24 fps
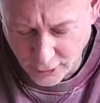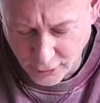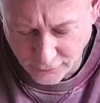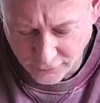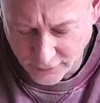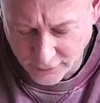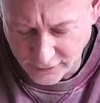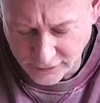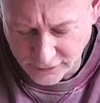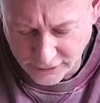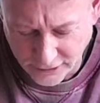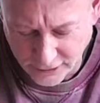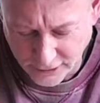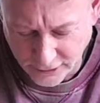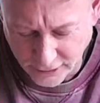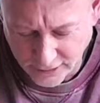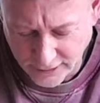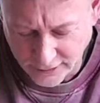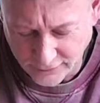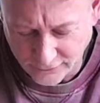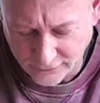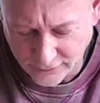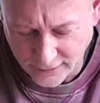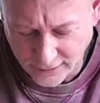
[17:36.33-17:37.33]
over, so
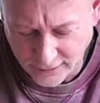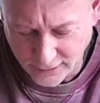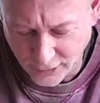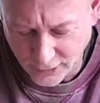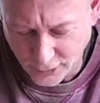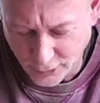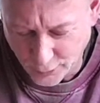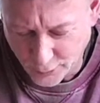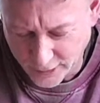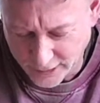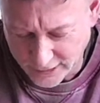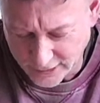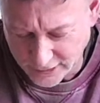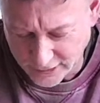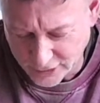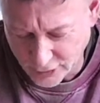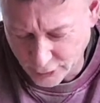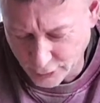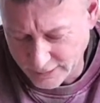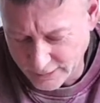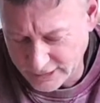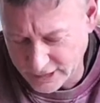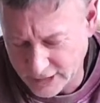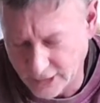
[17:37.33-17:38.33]
you're giving it a little wig. It's
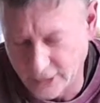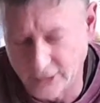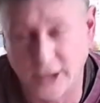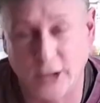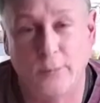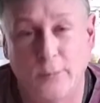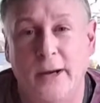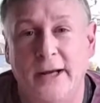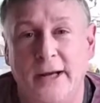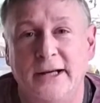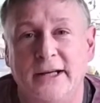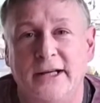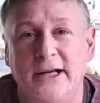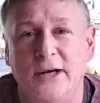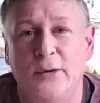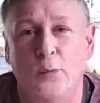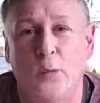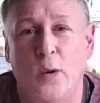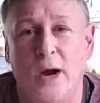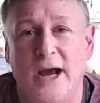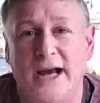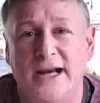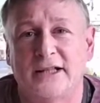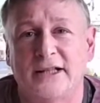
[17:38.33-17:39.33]
almost like you're
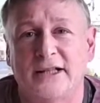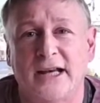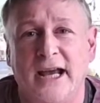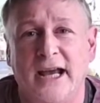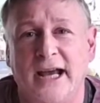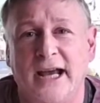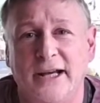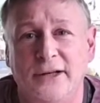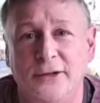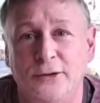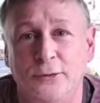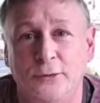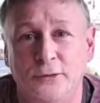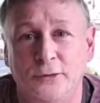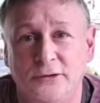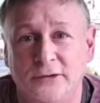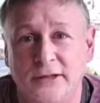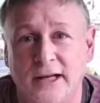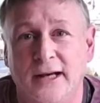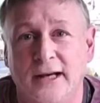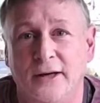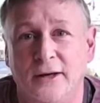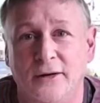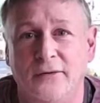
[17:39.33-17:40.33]
making wax
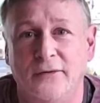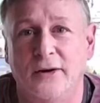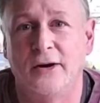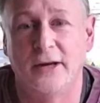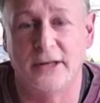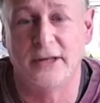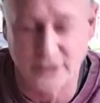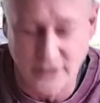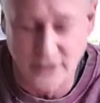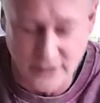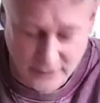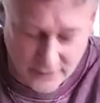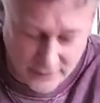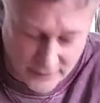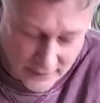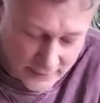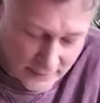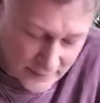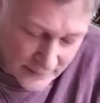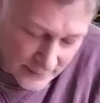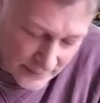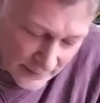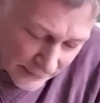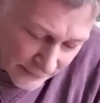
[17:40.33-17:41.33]
candles out of ice.
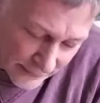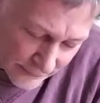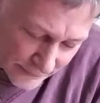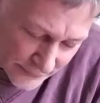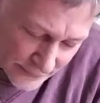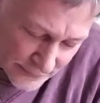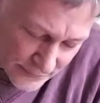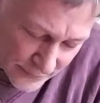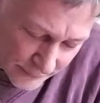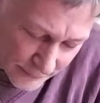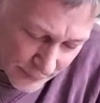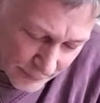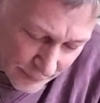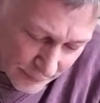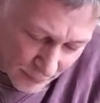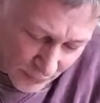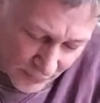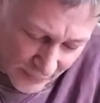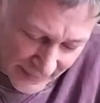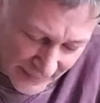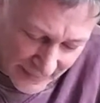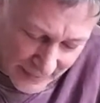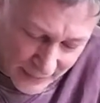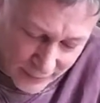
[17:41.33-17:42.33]
Every time you
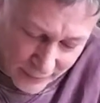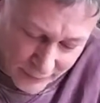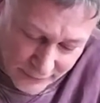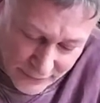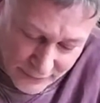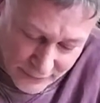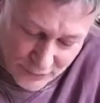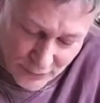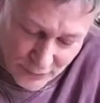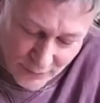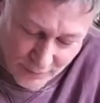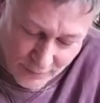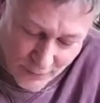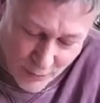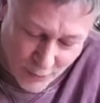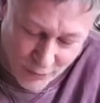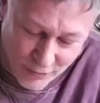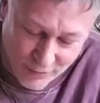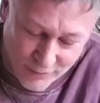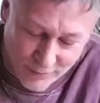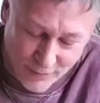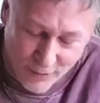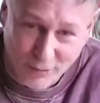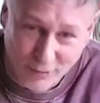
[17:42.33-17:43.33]
pull it out, it's got
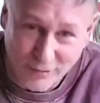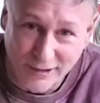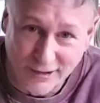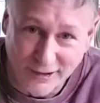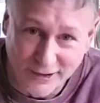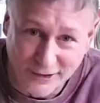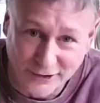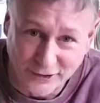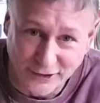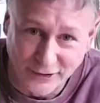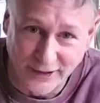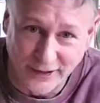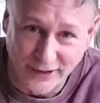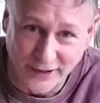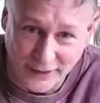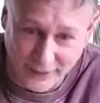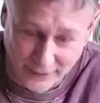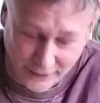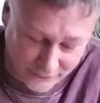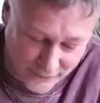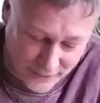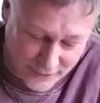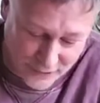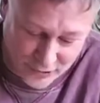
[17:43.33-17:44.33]
more and more ice on it,
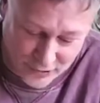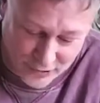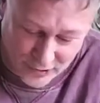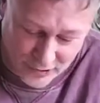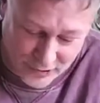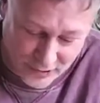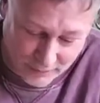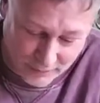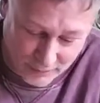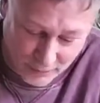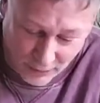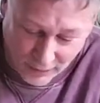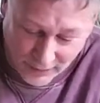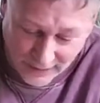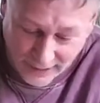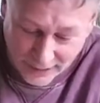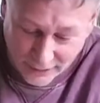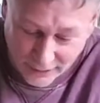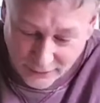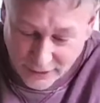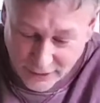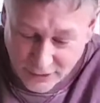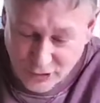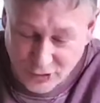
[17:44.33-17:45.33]
and eventually you pull
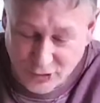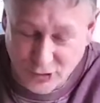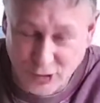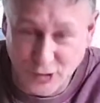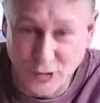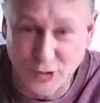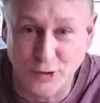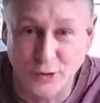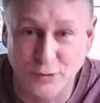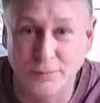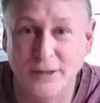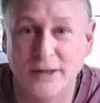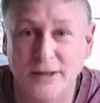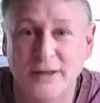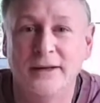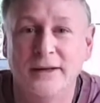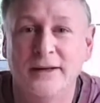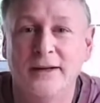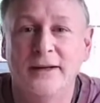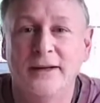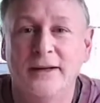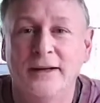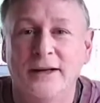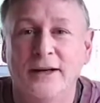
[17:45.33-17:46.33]
out this tube
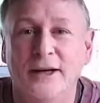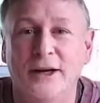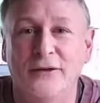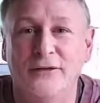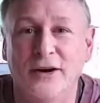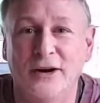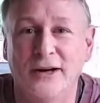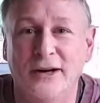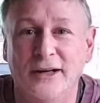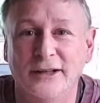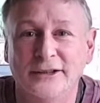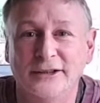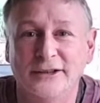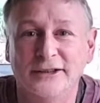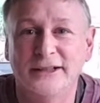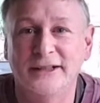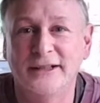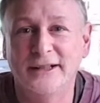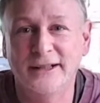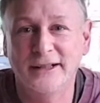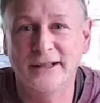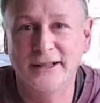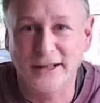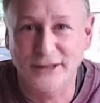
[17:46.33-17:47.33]
of ice
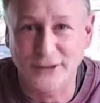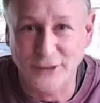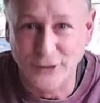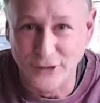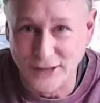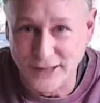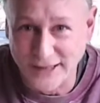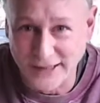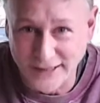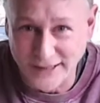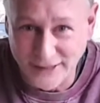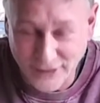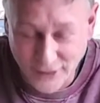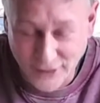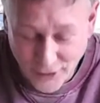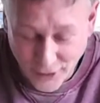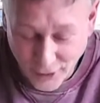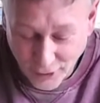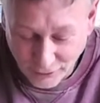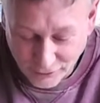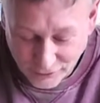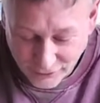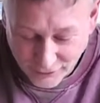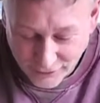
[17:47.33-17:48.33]
and you clean it
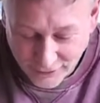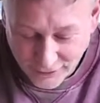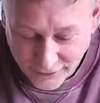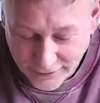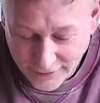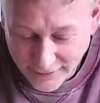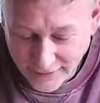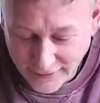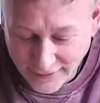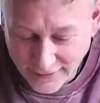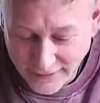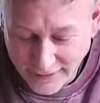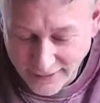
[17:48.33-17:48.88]
off, and